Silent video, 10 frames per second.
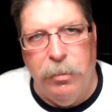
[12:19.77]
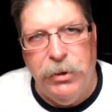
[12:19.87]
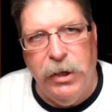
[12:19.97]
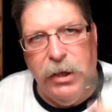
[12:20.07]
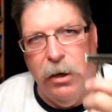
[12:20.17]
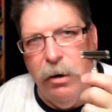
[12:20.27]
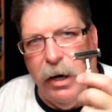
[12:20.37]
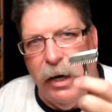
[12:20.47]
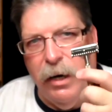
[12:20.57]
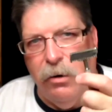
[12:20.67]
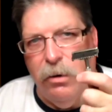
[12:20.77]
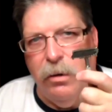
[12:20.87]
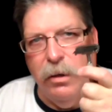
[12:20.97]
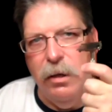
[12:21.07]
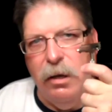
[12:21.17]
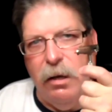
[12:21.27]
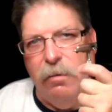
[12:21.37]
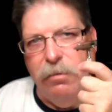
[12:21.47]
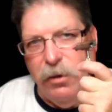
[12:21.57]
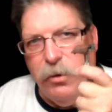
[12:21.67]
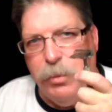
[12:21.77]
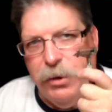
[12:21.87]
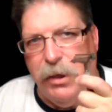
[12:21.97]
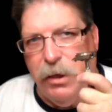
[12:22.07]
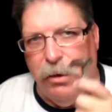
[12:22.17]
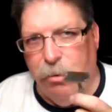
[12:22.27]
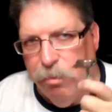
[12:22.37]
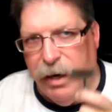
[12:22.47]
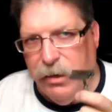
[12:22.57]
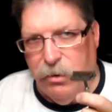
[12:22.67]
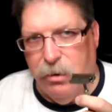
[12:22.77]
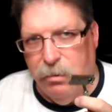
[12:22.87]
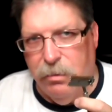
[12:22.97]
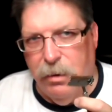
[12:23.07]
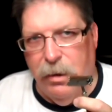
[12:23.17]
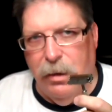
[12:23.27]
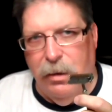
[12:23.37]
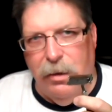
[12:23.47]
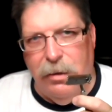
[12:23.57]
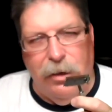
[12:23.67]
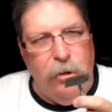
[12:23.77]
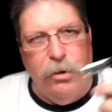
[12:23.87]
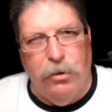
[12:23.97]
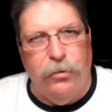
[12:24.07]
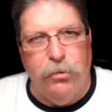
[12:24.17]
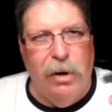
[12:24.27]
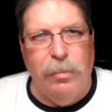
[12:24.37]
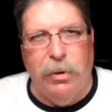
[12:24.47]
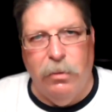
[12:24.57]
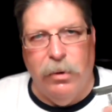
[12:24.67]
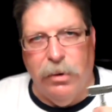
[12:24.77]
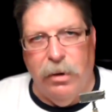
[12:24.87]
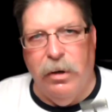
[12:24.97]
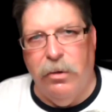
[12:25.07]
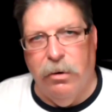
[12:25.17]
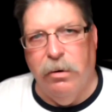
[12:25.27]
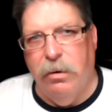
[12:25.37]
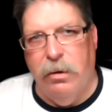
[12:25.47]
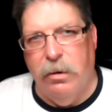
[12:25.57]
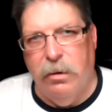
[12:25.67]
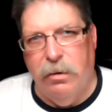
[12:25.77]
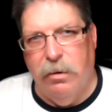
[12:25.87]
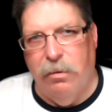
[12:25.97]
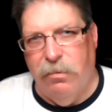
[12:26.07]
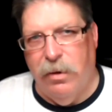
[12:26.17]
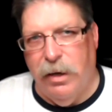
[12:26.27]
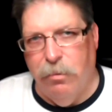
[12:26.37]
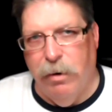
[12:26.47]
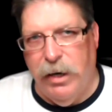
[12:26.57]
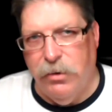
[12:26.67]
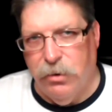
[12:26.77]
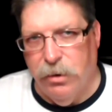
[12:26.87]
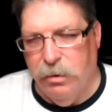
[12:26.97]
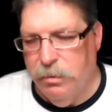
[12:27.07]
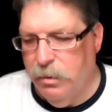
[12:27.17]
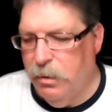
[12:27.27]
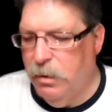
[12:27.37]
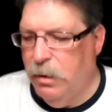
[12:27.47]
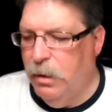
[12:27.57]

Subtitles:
the particular angle of this particular razor. Now you could strop it with another Valet razor,